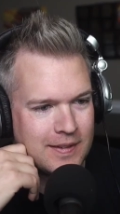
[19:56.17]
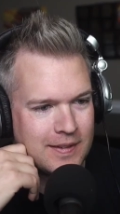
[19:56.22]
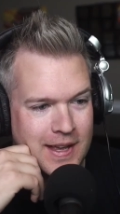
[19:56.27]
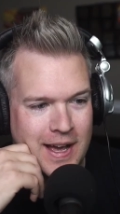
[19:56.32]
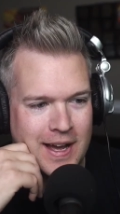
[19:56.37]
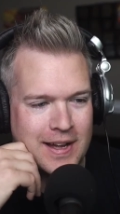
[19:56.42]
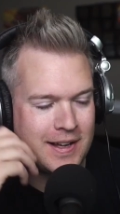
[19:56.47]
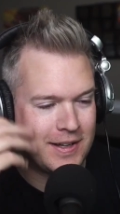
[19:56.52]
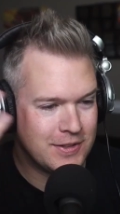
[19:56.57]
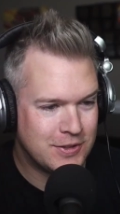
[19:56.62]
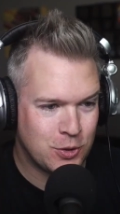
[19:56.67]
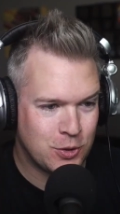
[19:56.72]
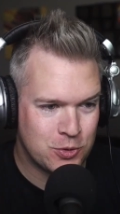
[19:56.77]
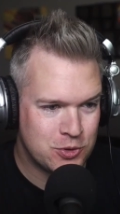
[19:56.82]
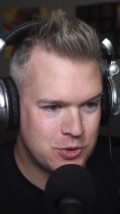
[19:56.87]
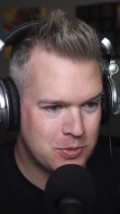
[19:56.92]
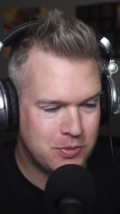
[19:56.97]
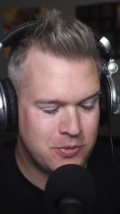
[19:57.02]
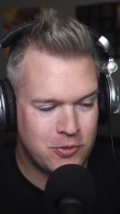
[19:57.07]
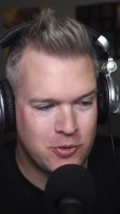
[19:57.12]
Yeah, I told
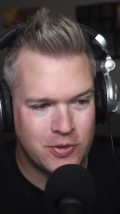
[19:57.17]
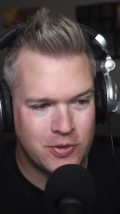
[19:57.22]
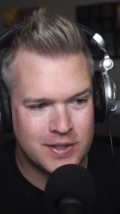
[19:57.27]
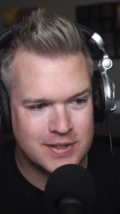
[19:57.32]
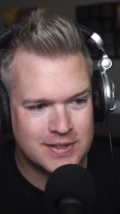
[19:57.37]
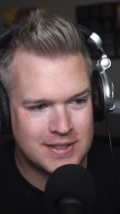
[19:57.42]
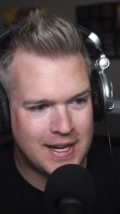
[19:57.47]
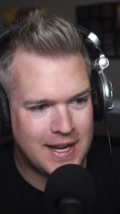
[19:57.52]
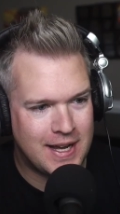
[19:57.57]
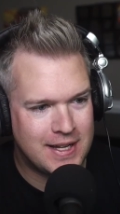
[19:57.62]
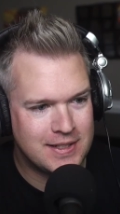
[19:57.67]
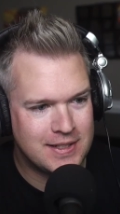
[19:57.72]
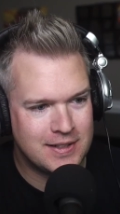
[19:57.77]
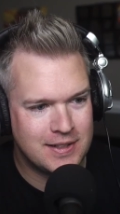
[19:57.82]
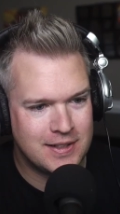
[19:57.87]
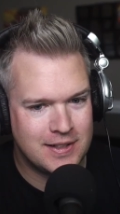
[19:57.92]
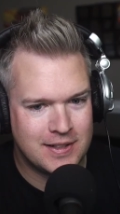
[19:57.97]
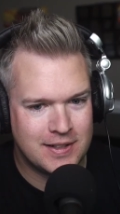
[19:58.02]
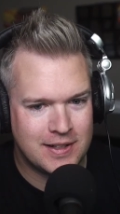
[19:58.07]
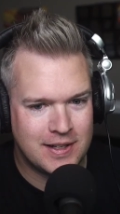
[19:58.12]
you before this. I had
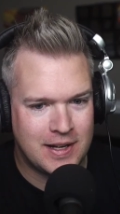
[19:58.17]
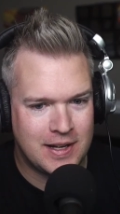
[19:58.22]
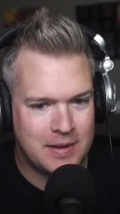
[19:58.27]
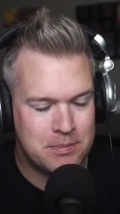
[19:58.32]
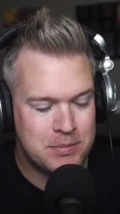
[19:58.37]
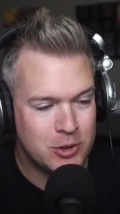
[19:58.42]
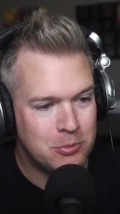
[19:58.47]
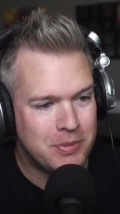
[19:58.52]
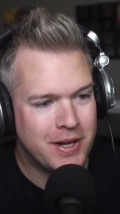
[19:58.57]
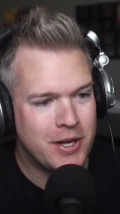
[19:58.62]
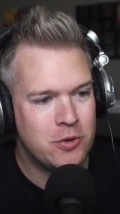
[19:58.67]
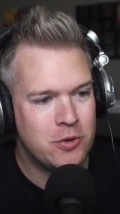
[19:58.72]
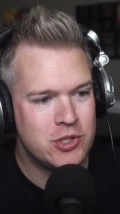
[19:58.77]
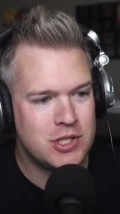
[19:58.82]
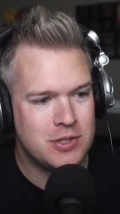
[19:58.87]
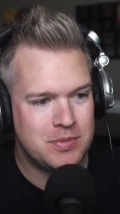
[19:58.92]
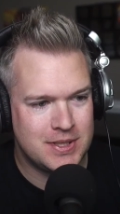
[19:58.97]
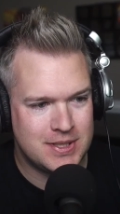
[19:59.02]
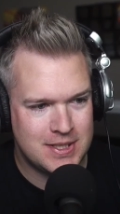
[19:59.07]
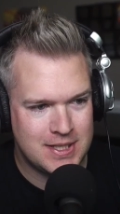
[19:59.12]
to. I built my own
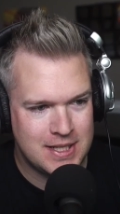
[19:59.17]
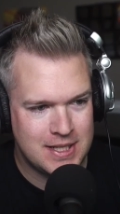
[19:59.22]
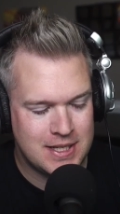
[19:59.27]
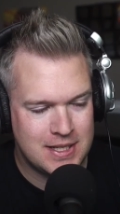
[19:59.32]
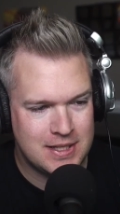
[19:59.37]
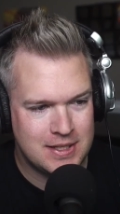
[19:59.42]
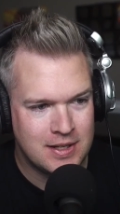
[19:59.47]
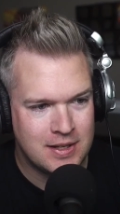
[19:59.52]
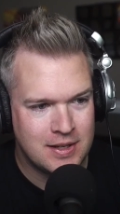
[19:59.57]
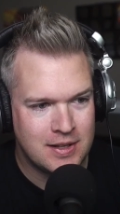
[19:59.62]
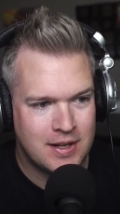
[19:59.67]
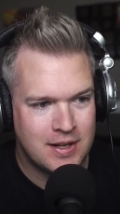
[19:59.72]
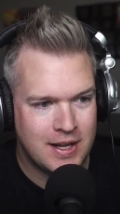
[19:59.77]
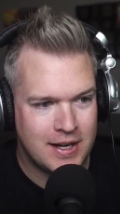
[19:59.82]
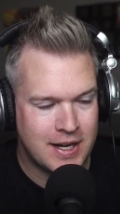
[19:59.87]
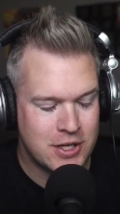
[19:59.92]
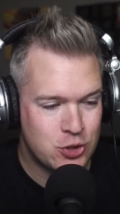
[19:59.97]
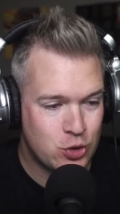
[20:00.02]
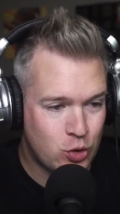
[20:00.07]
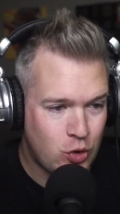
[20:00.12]
GPT, right? And
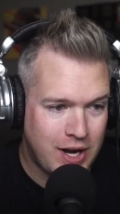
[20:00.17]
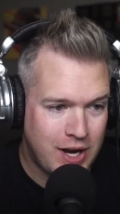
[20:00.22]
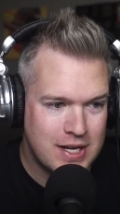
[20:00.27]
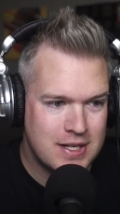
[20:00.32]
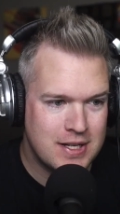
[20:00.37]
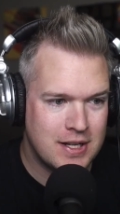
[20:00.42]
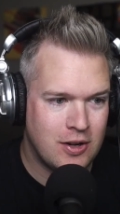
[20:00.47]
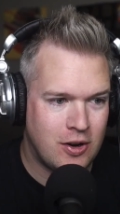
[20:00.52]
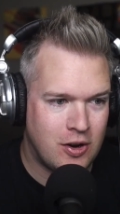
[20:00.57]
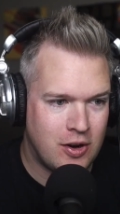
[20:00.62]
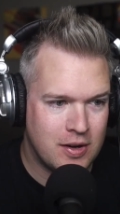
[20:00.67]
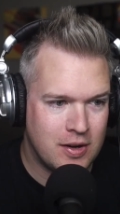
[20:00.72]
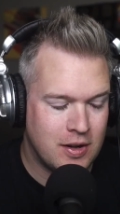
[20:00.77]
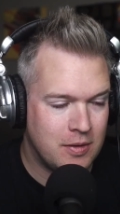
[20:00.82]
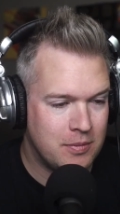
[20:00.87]
I trained it on